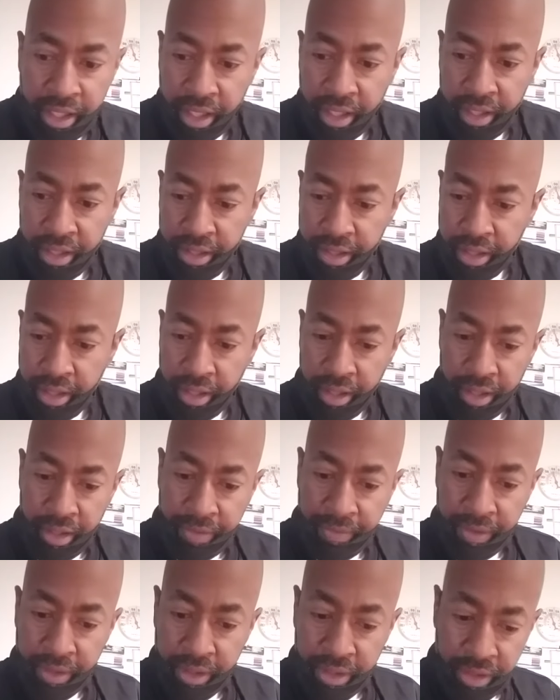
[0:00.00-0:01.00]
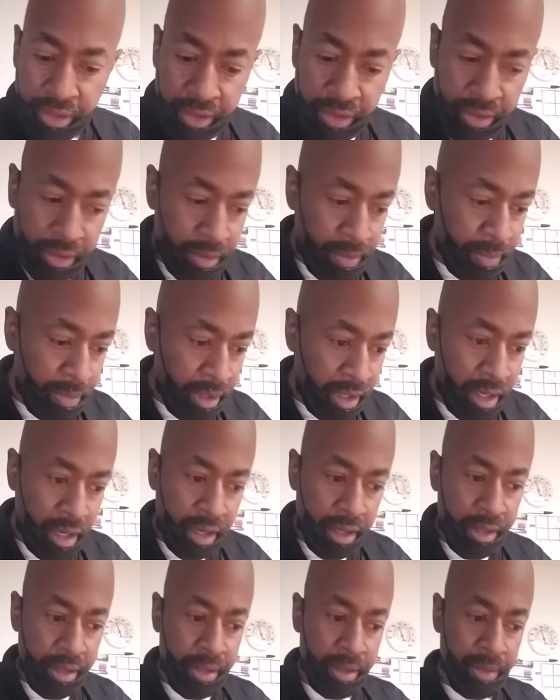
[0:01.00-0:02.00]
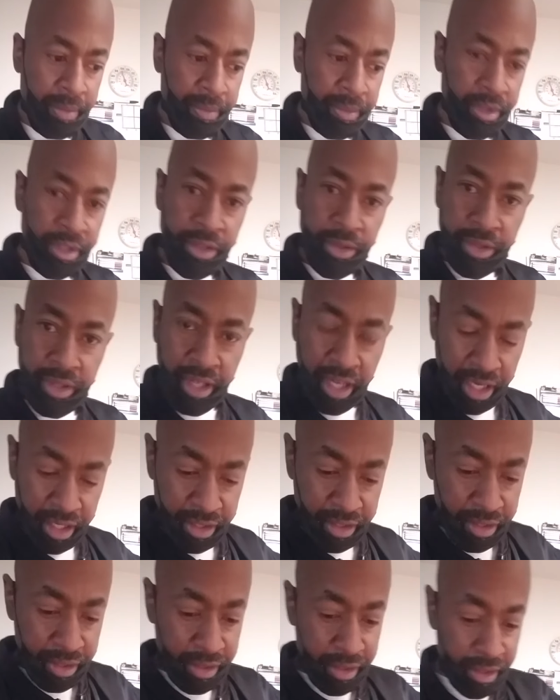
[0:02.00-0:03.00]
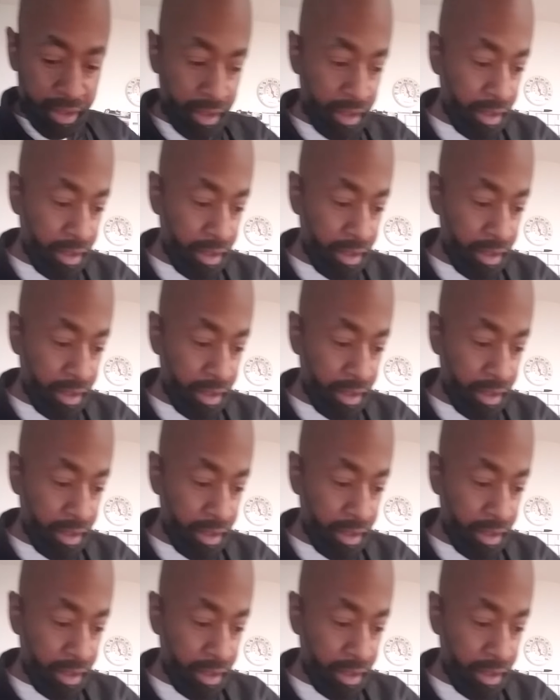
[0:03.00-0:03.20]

it into the oven. So we got two slices